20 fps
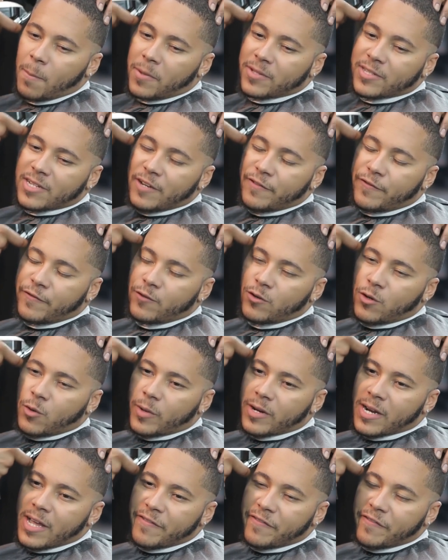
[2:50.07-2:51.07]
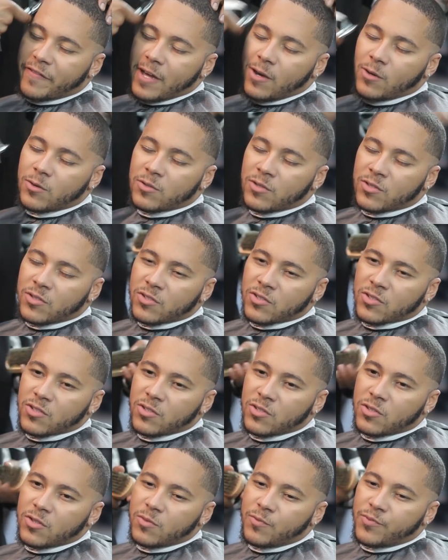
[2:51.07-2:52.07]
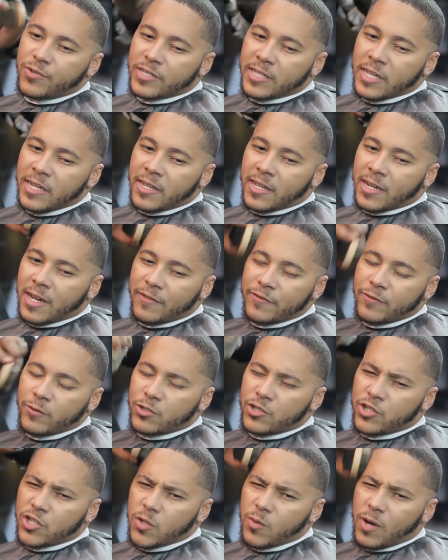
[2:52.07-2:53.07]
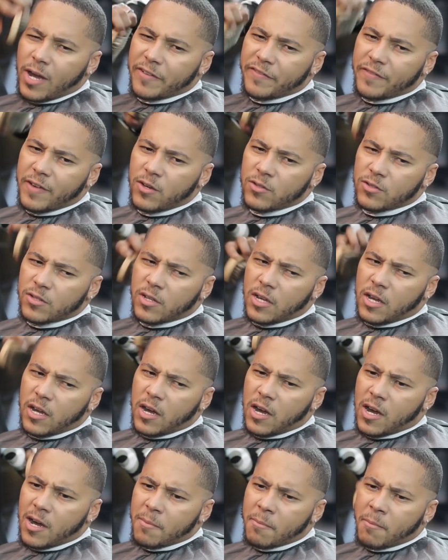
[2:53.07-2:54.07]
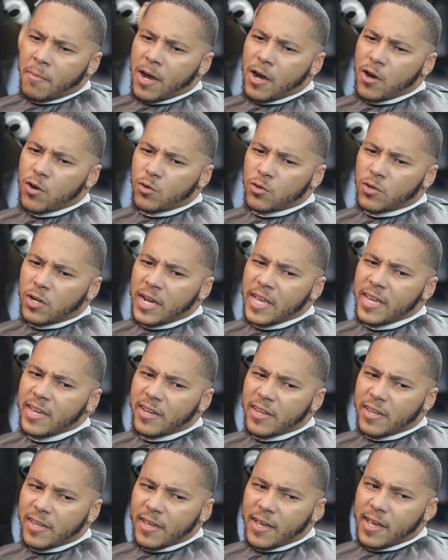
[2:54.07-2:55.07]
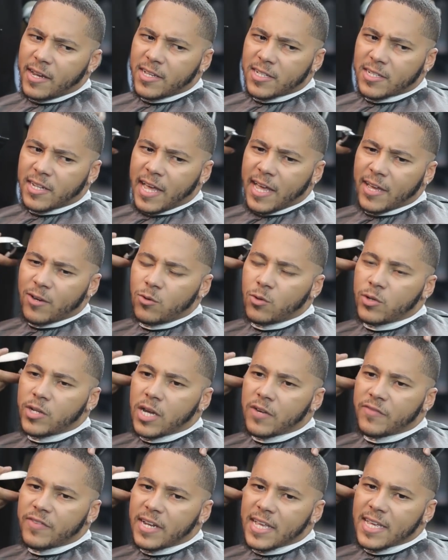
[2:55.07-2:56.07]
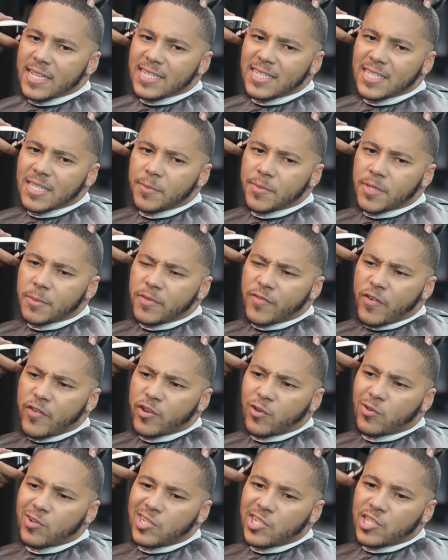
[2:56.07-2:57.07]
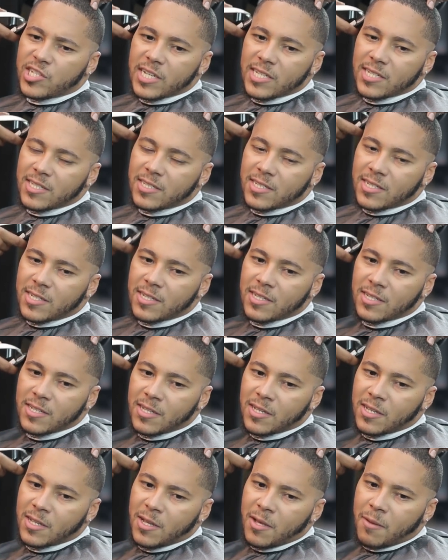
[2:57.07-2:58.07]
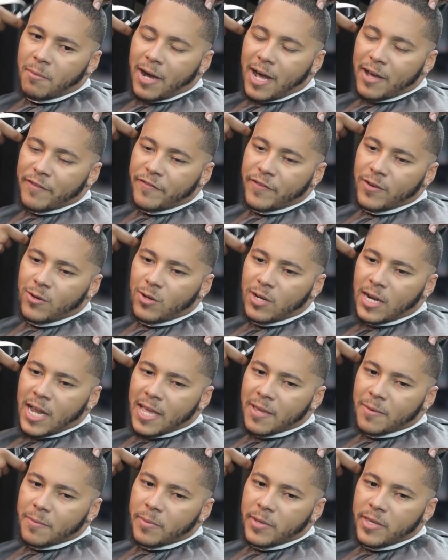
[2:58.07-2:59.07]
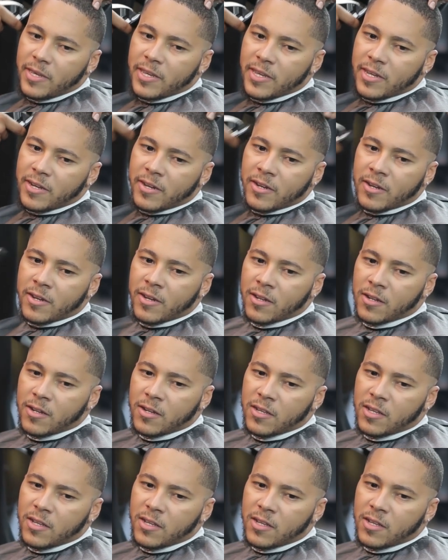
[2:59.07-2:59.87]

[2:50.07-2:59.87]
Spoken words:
But then I thought, when I found presenting, I thought, you know what, I found my own lane here. And it's like all the other lanes seem to be very congested. But I felt like being